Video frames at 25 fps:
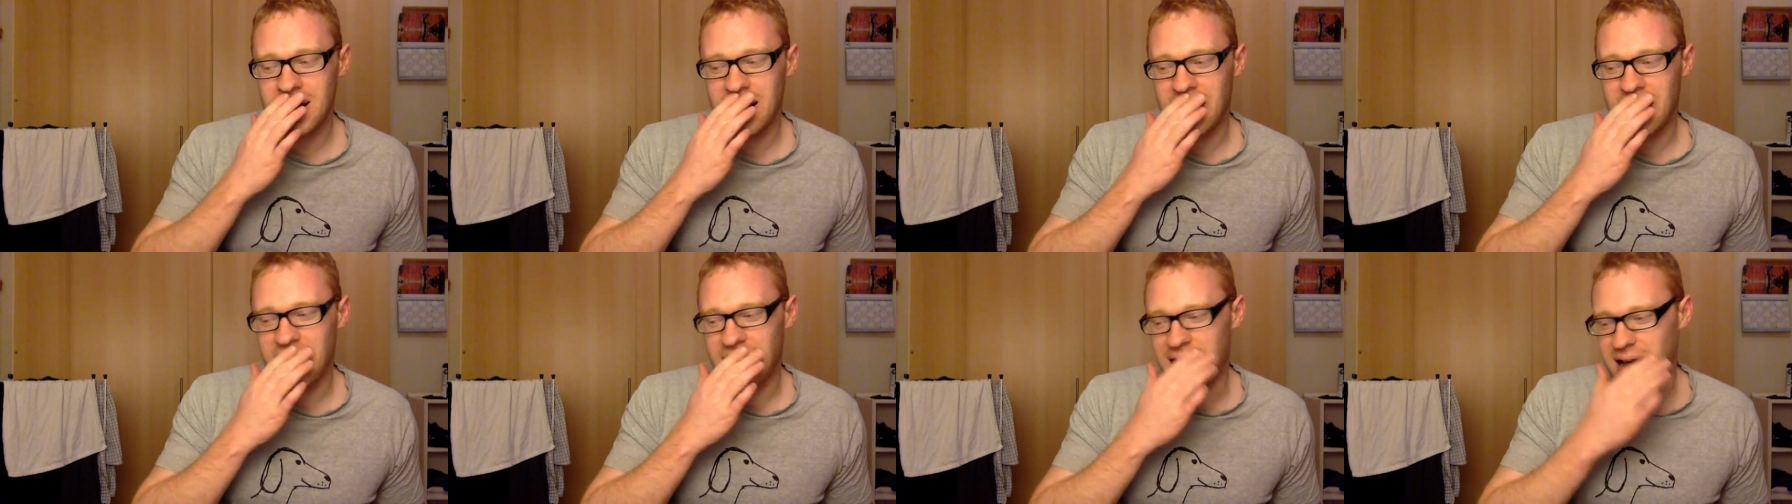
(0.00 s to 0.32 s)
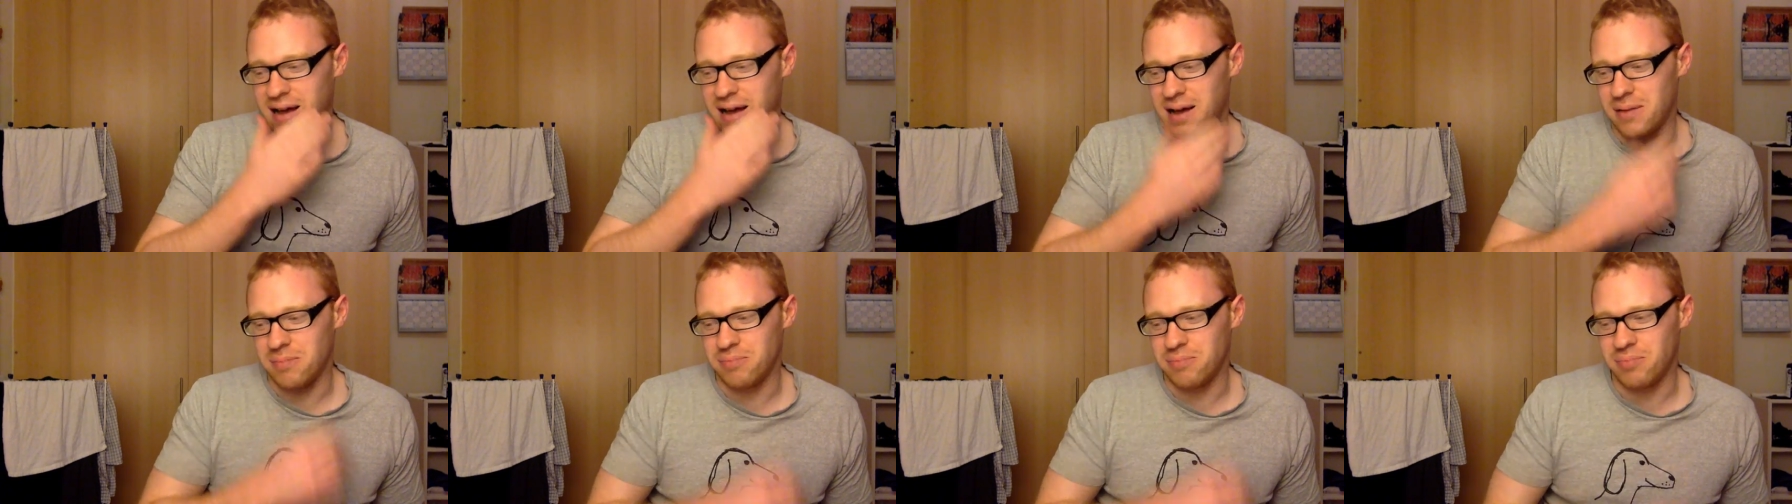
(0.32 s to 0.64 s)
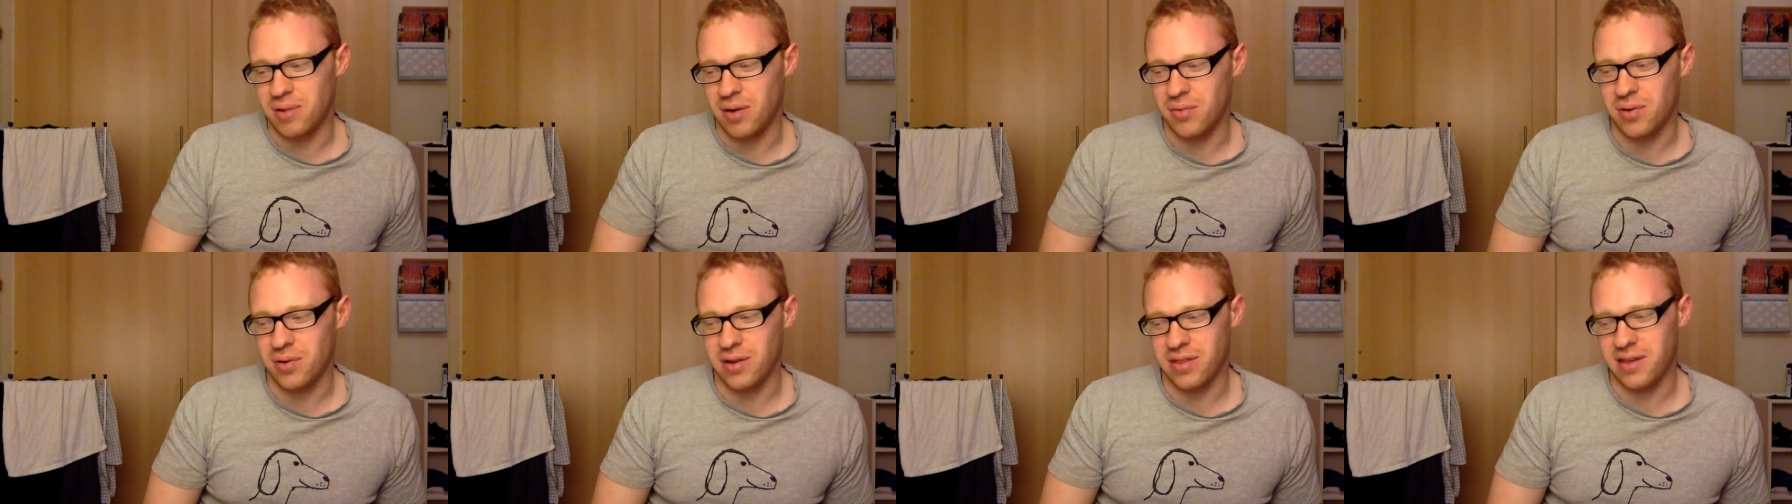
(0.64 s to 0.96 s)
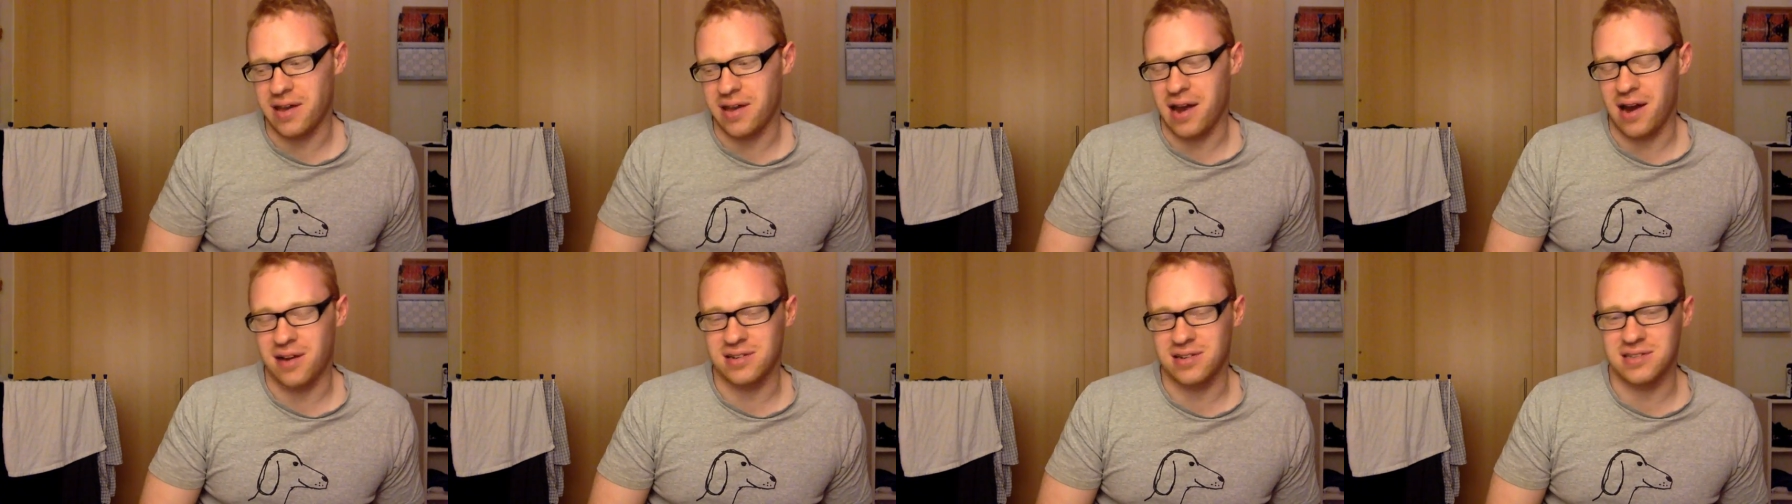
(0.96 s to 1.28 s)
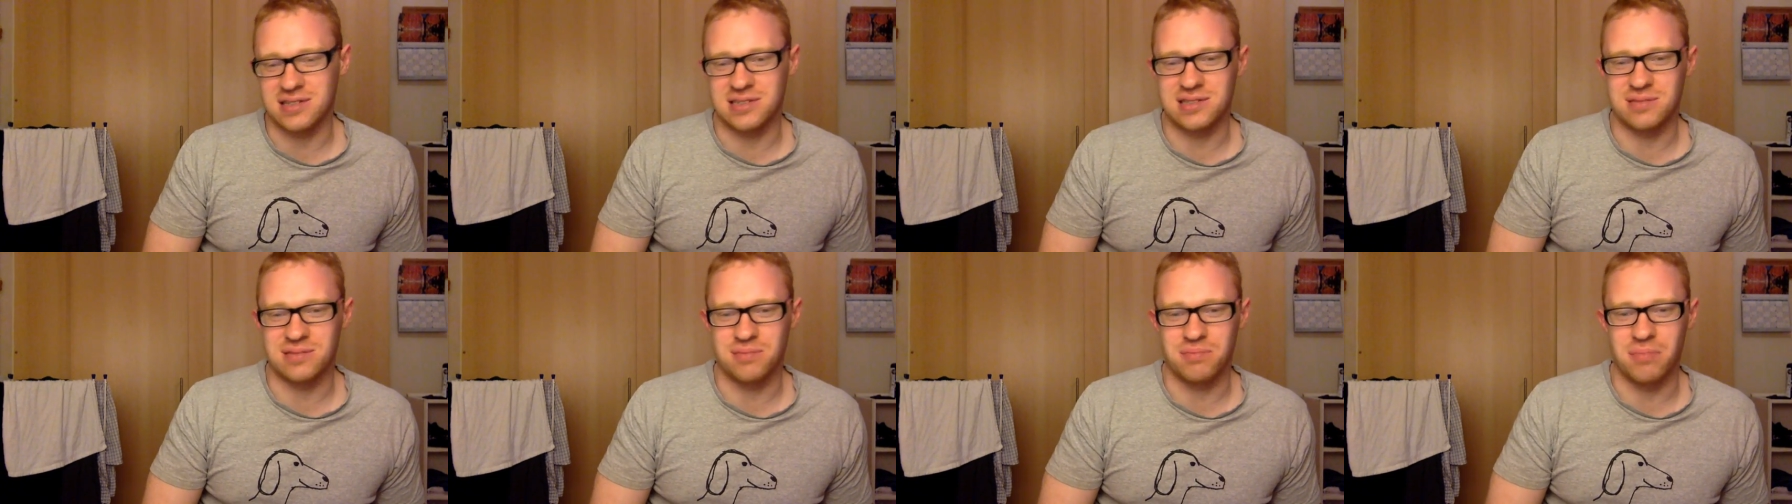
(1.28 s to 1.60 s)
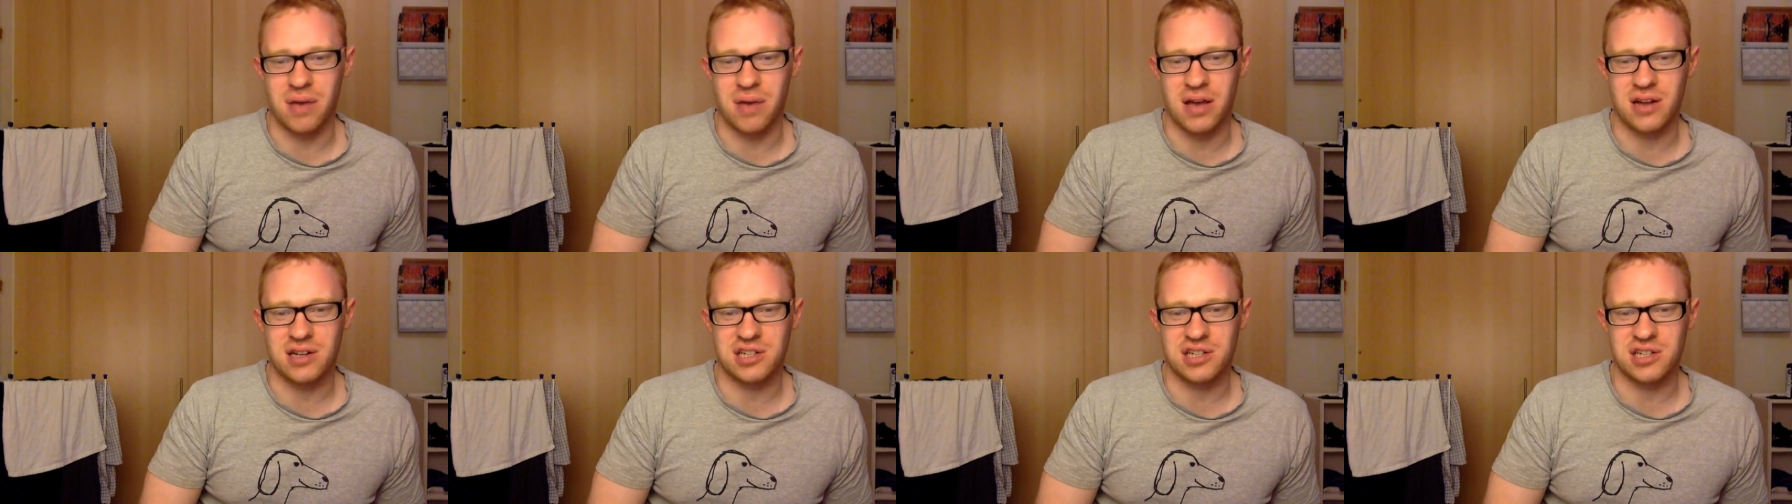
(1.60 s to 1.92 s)
Um, but one of the characters
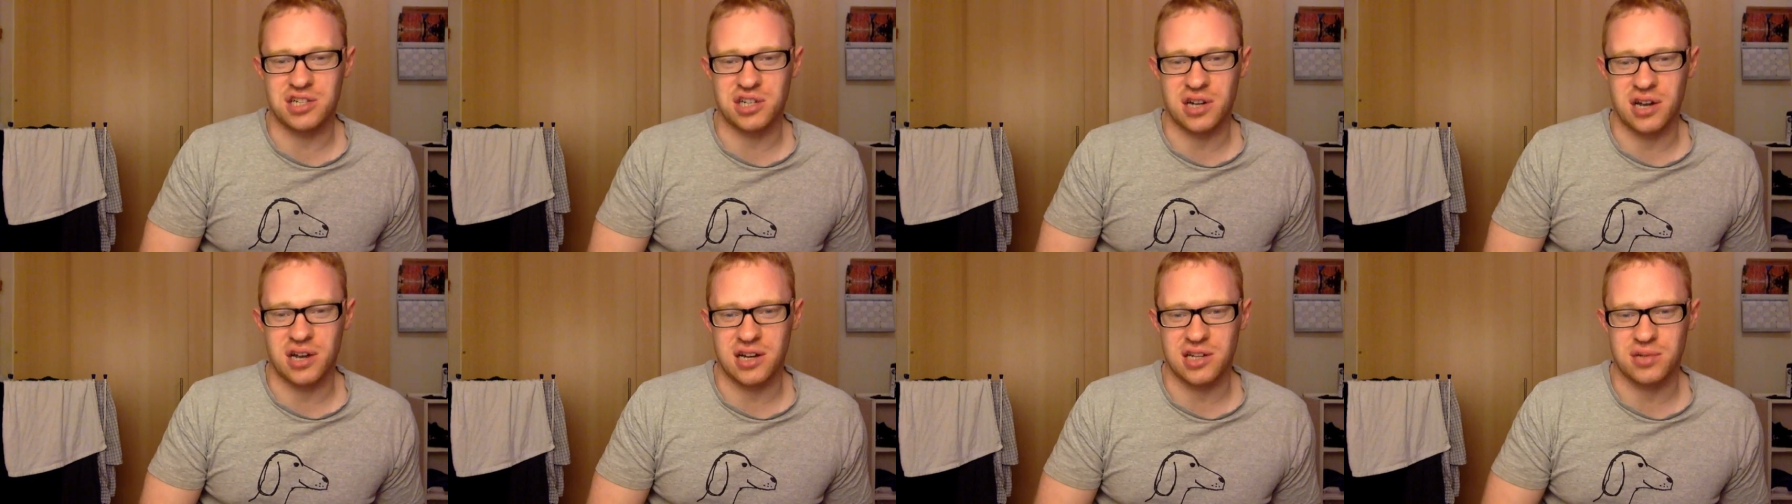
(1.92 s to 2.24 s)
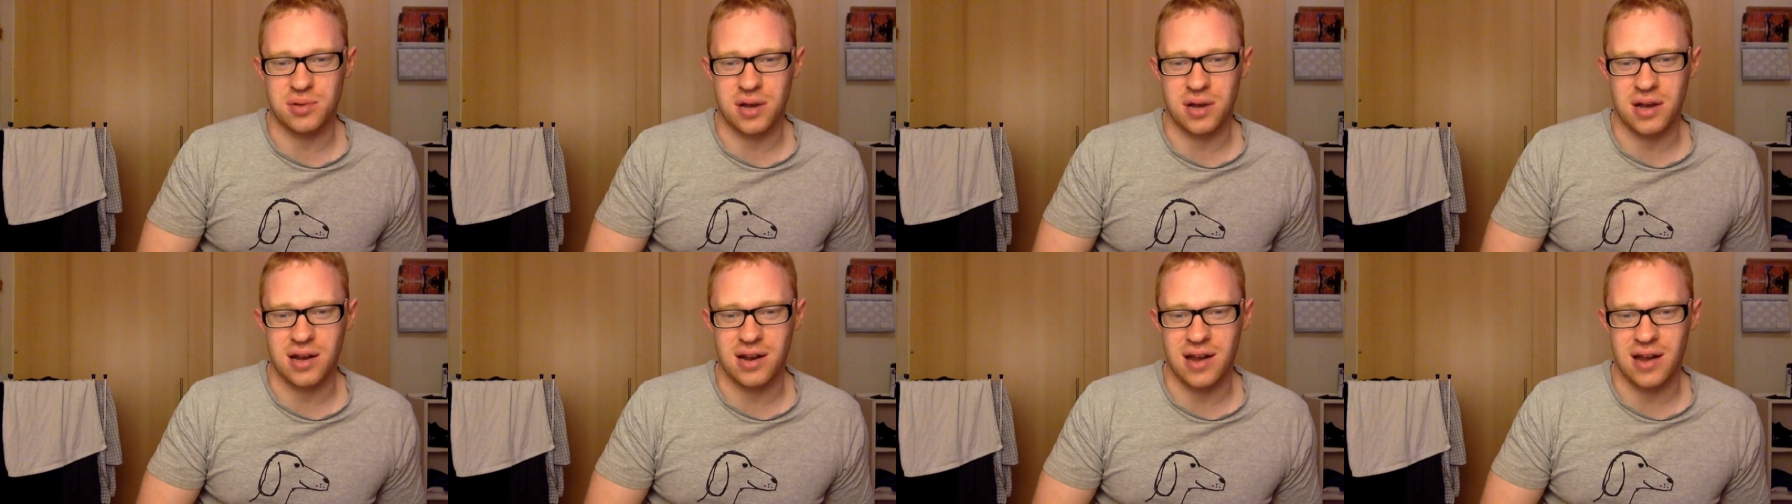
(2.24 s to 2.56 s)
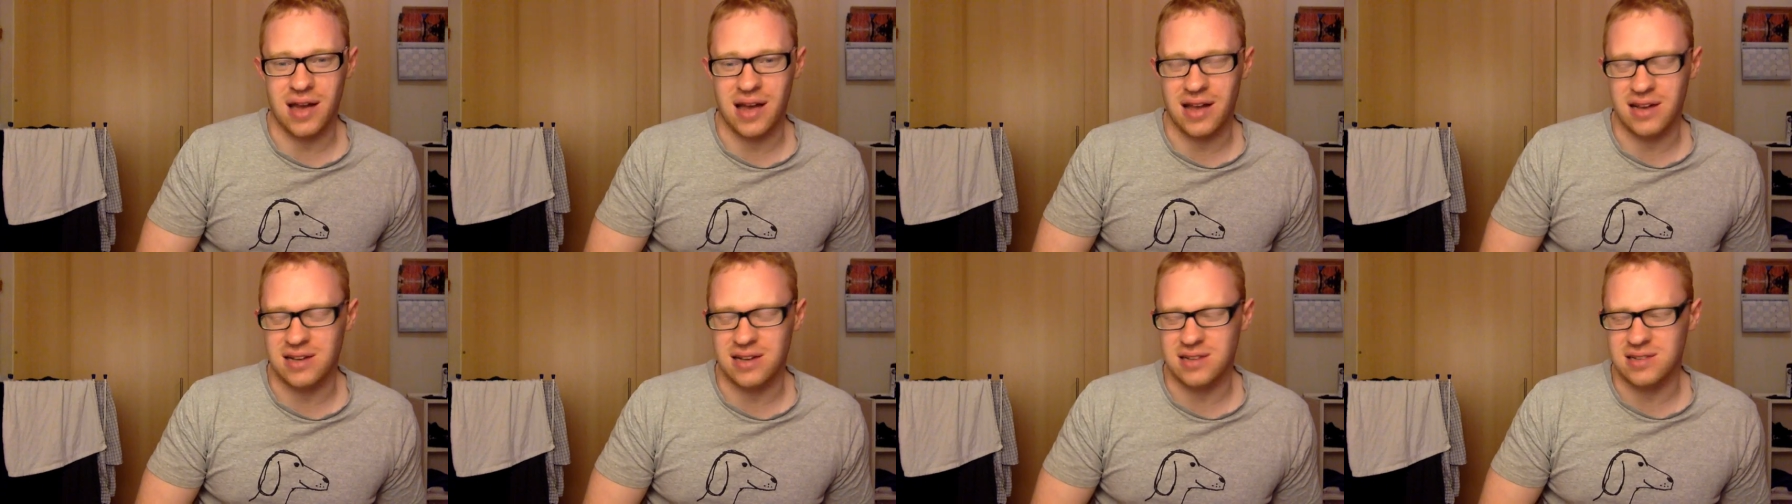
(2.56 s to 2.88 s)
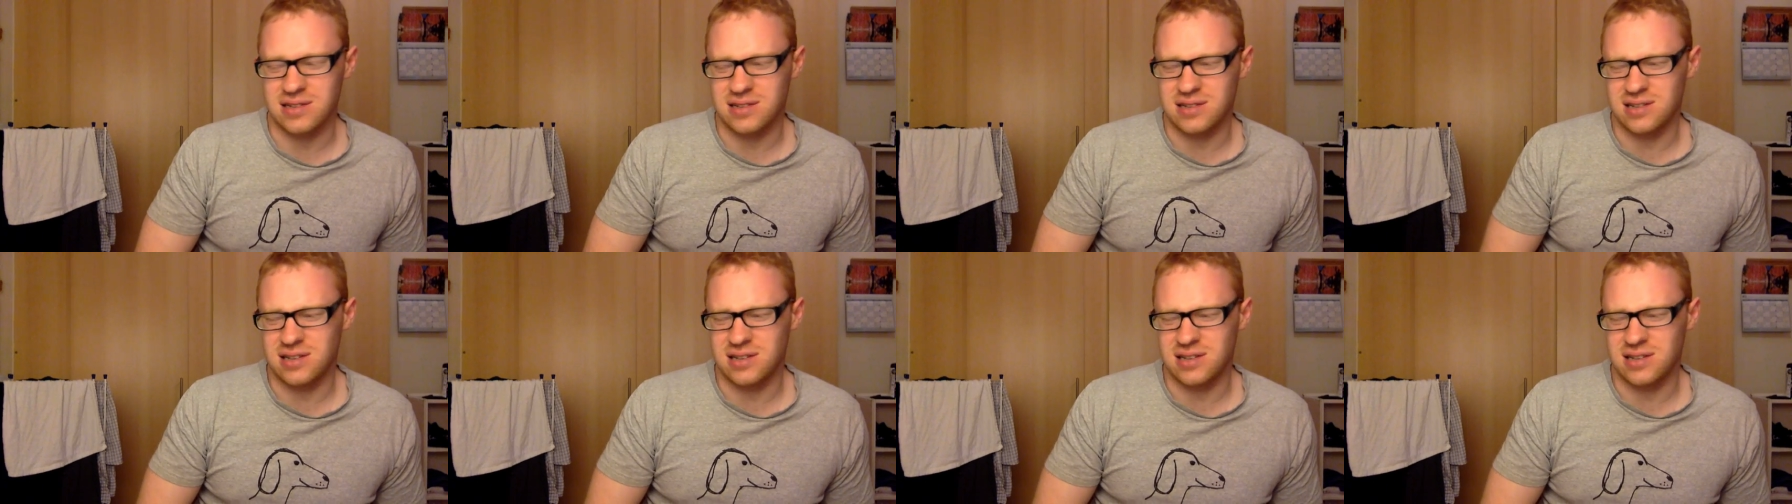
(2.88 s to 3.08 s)
met Shania Twain and